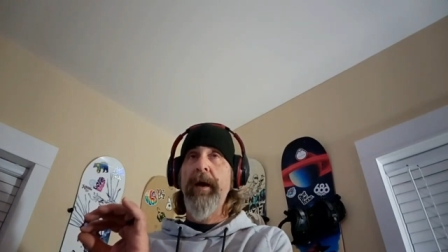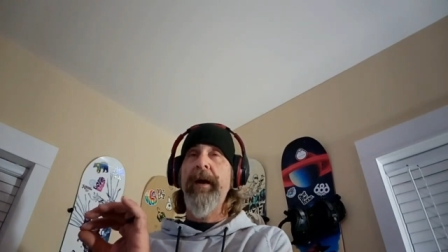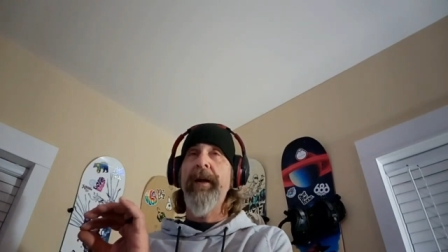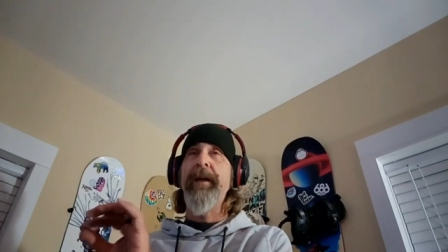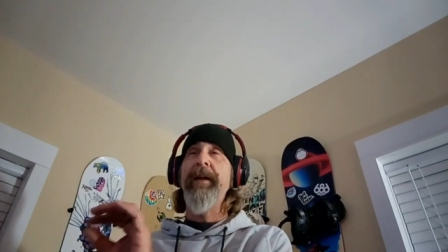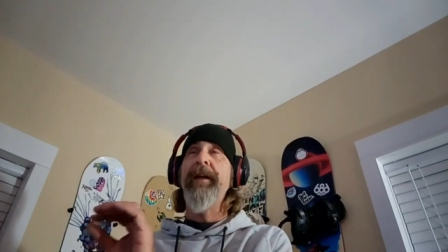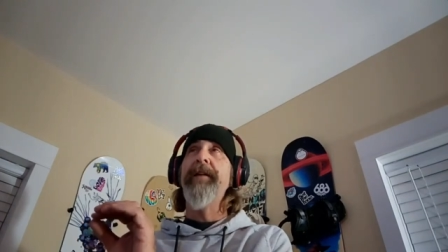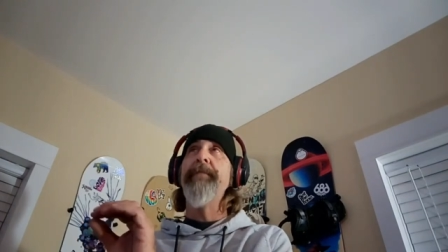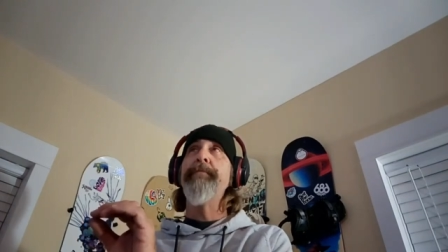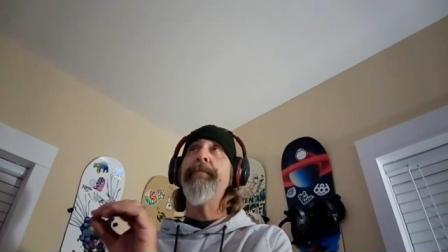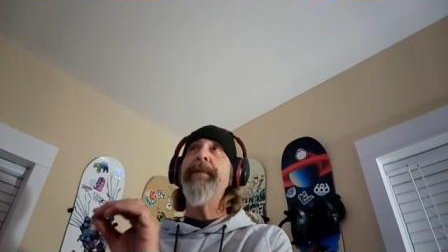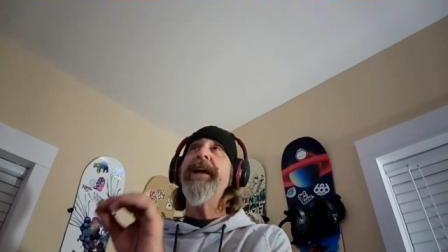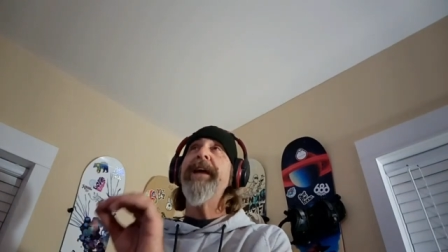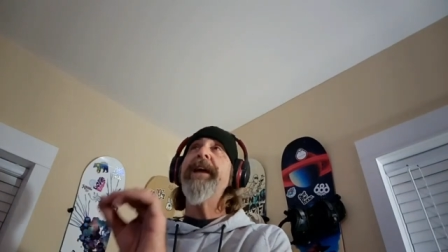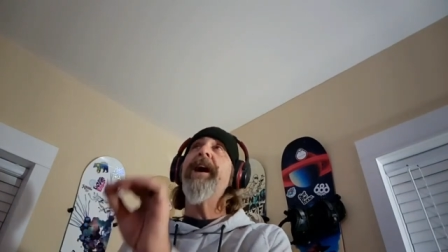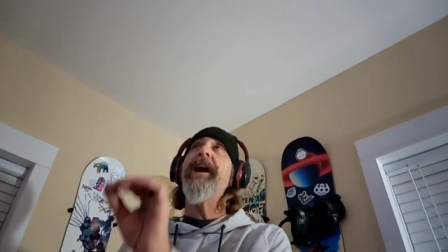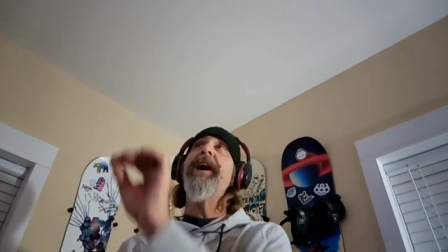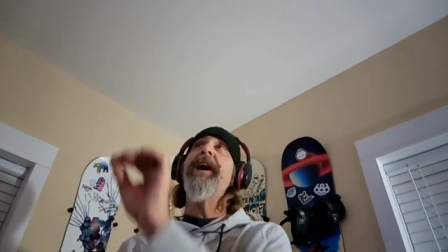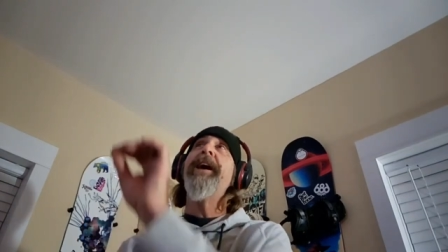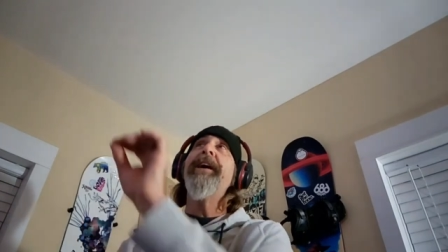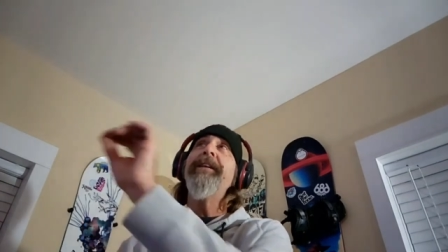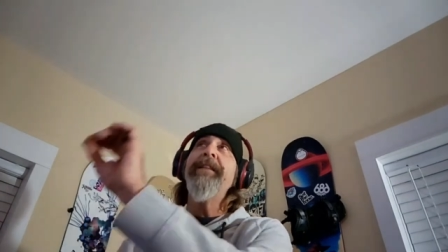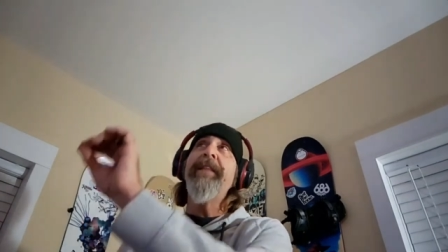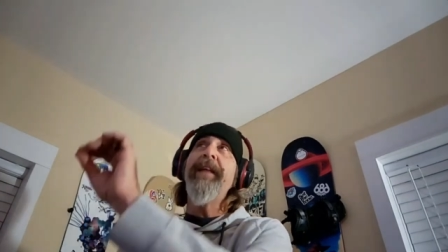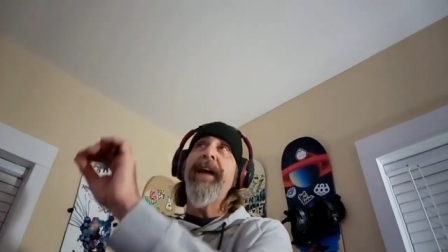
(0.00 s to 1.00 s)
And then
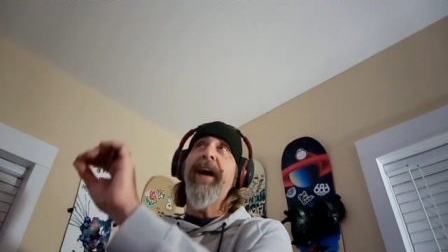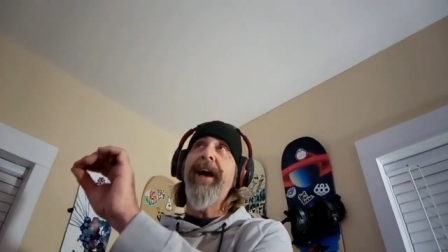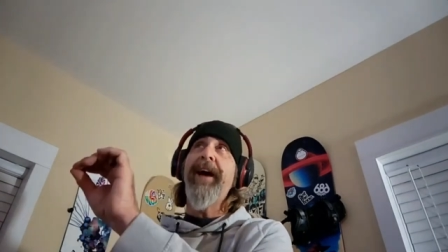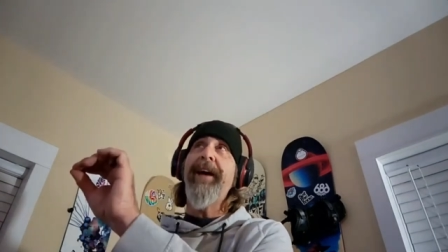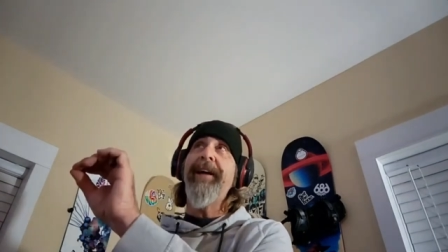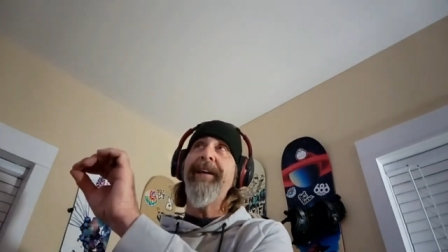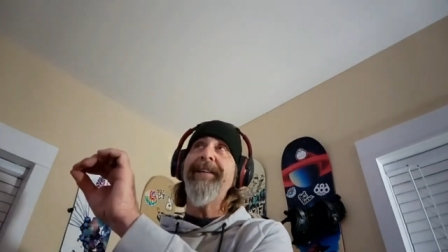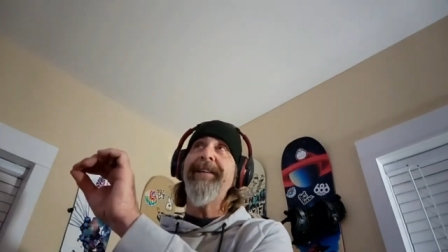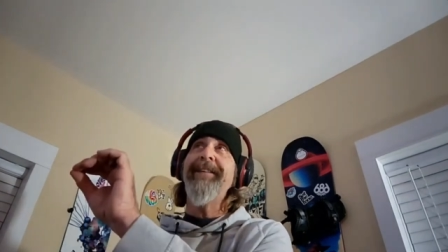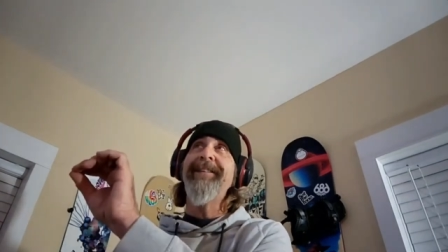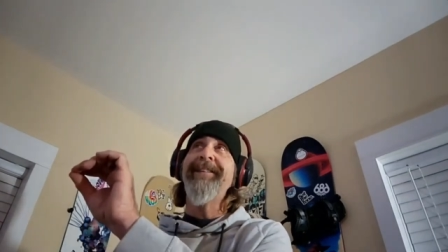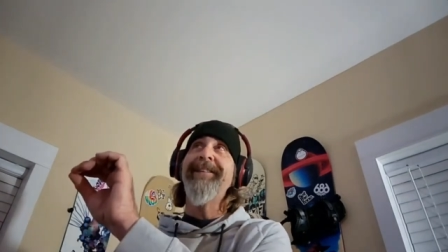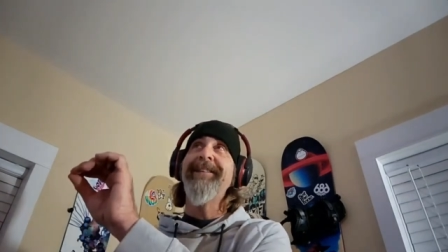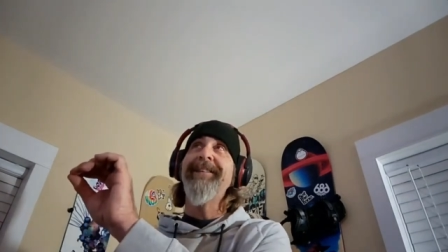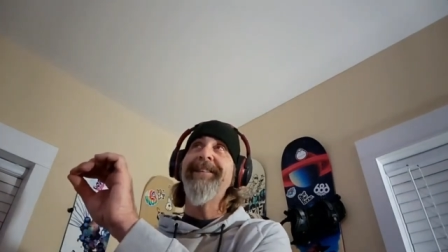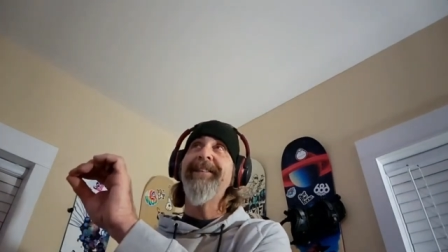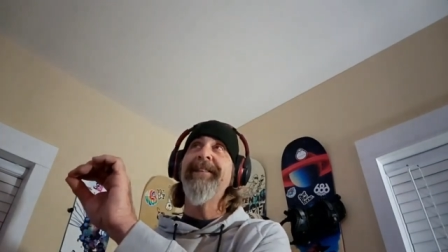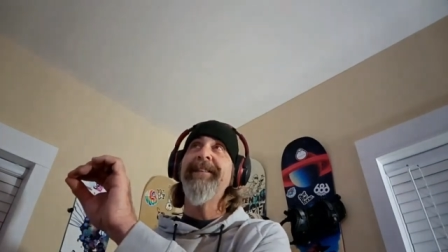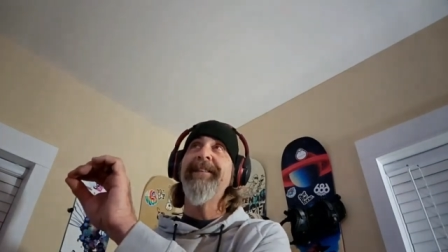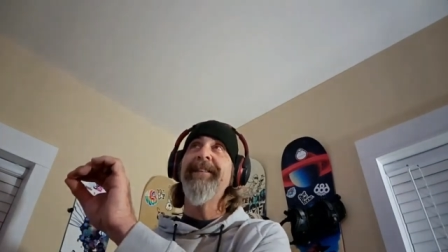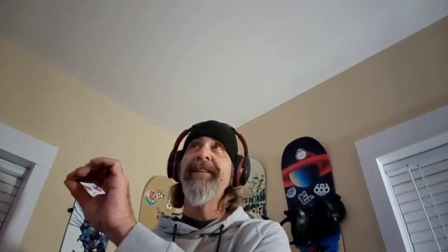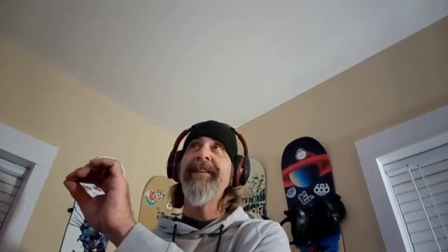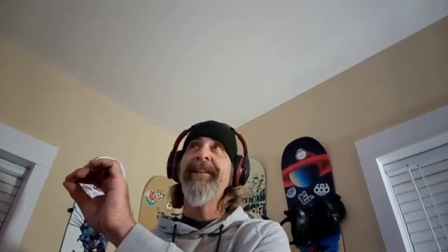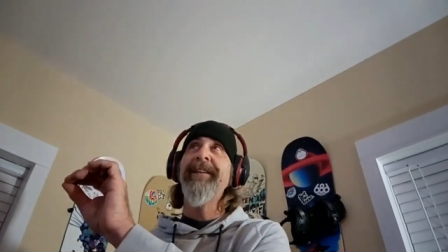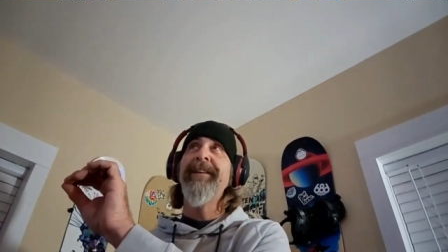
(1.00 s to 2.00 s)
beyond that,
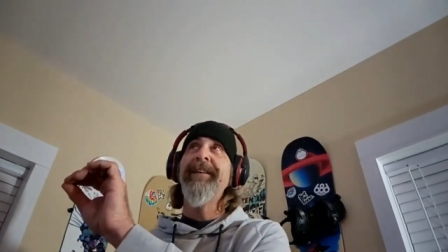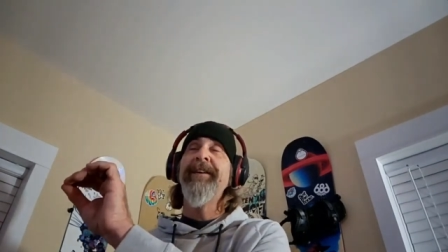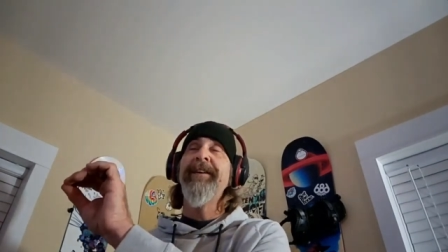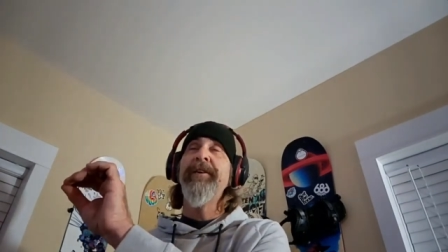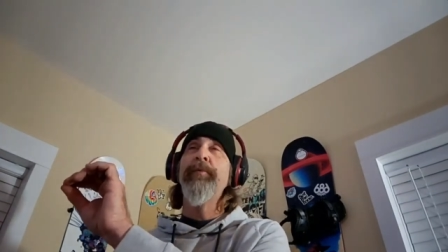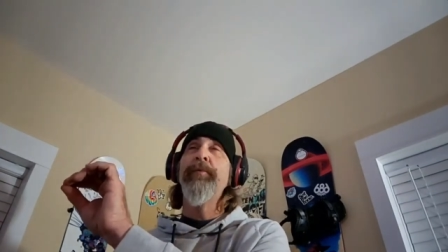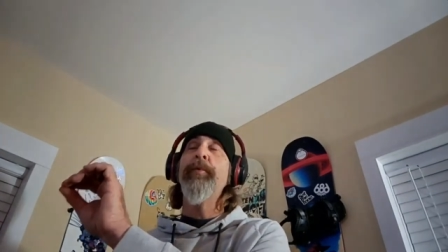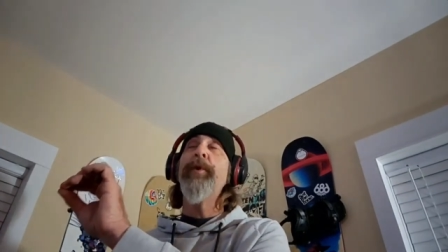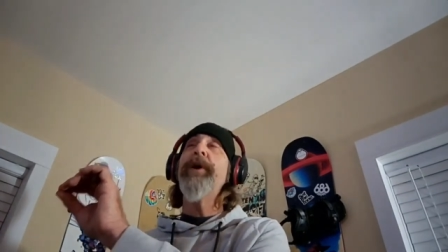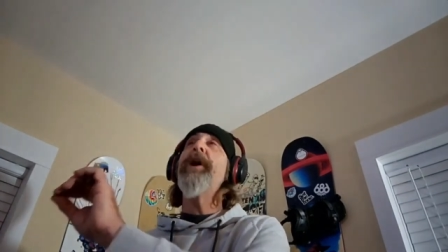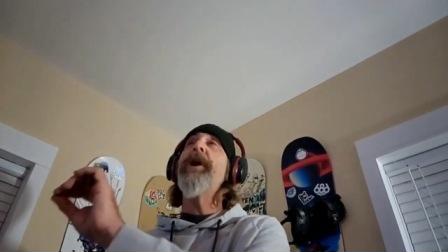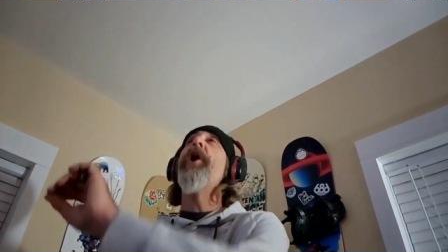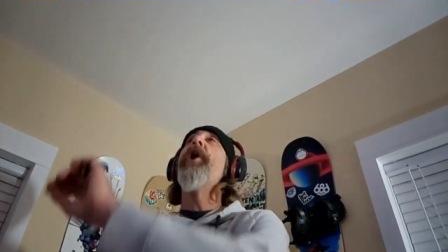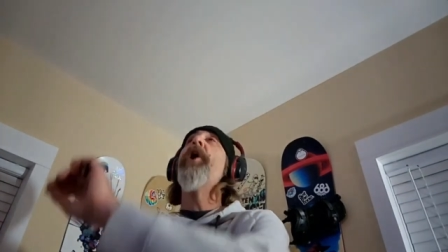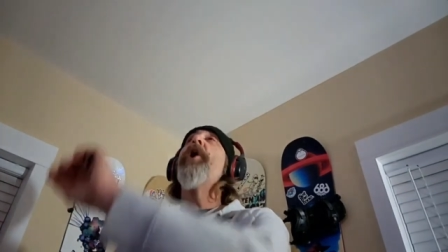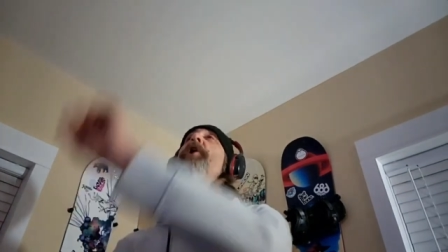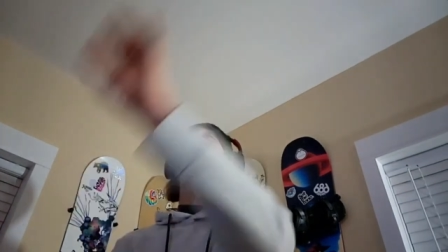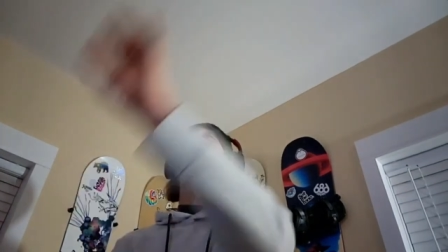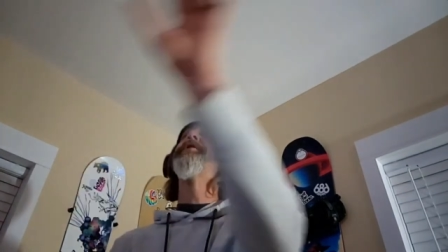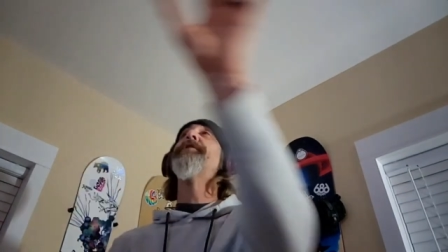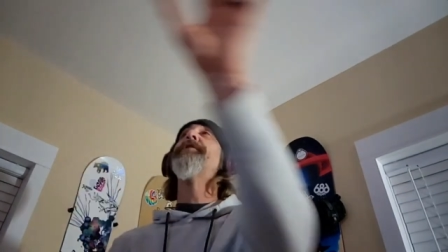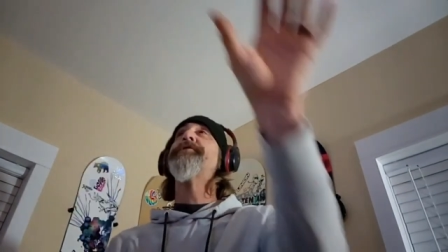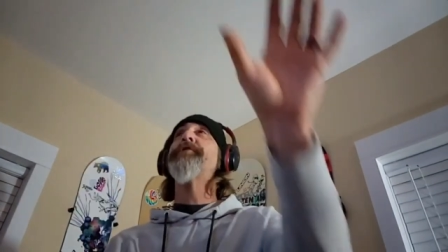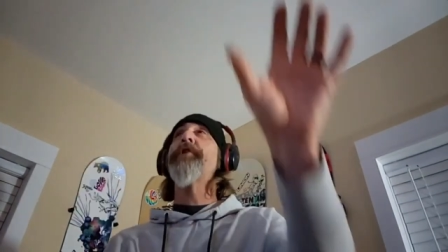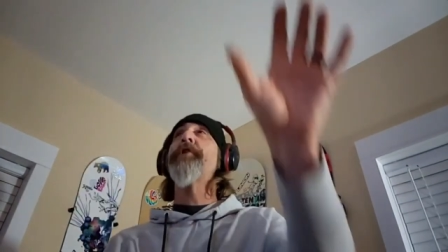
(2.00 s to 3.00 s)
we
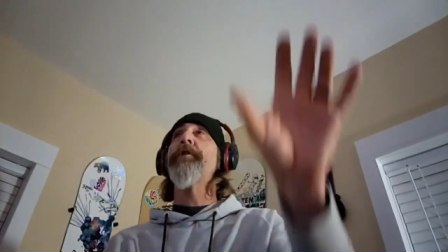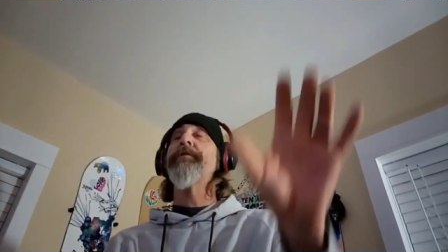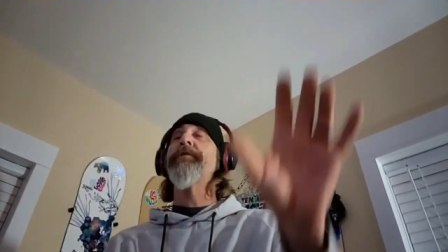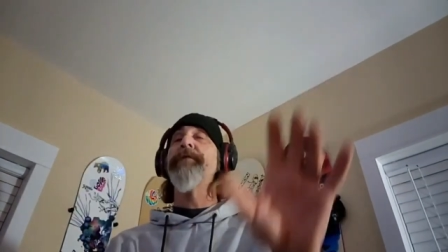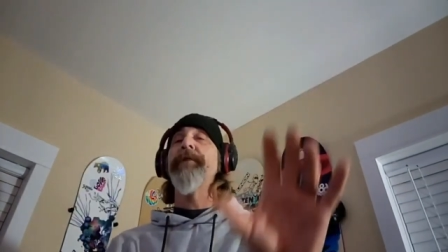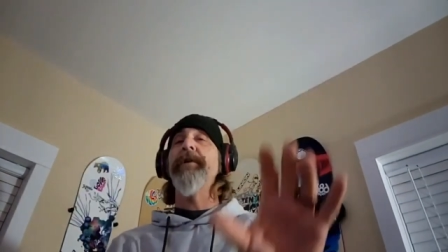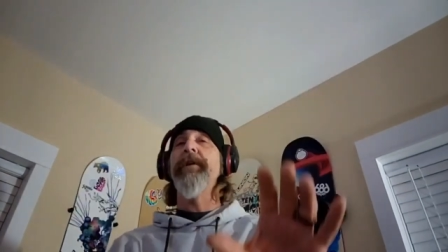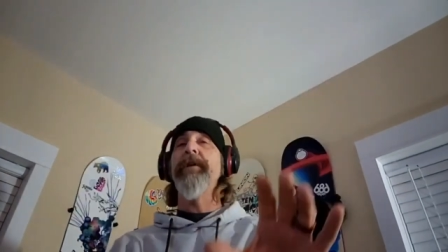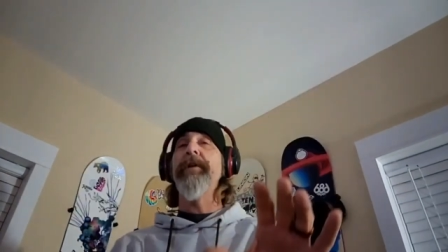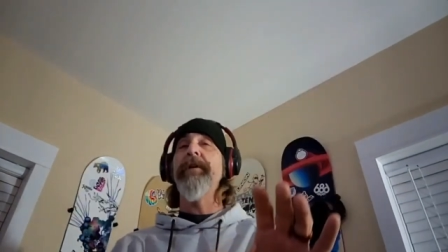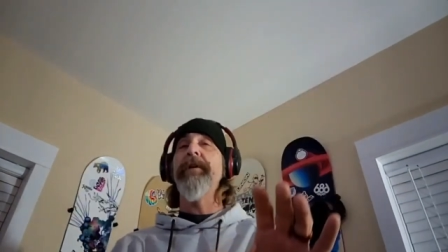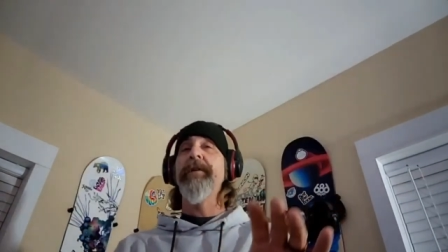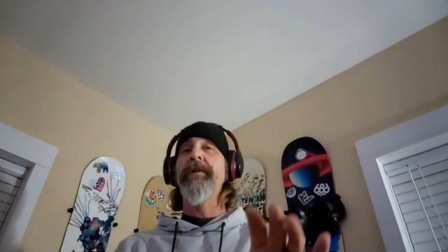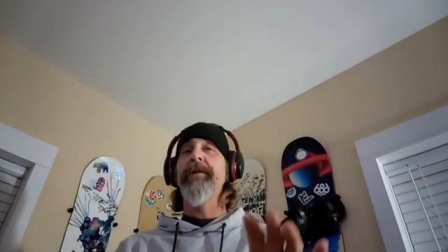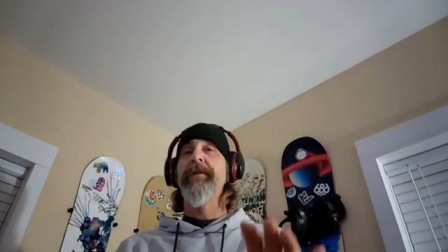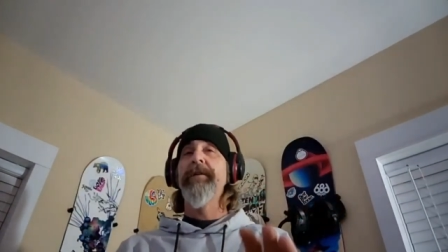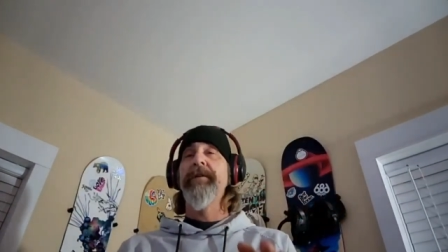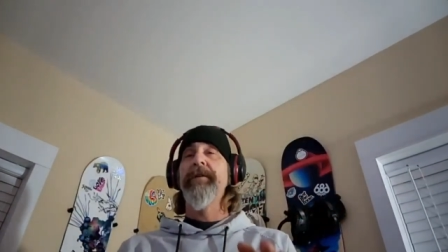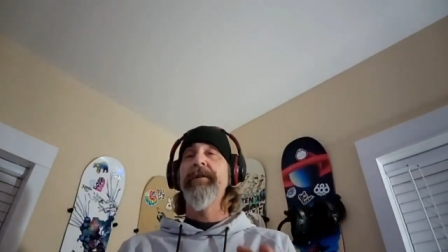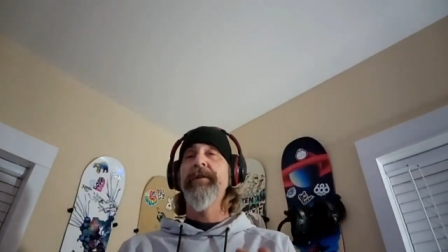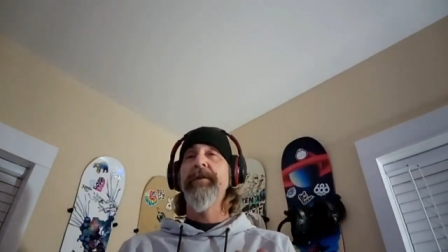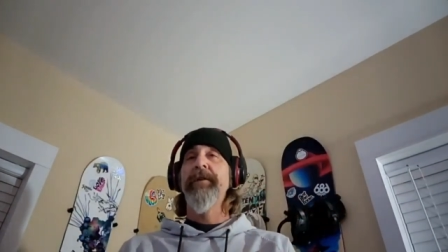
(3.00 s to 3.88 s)
all deserve it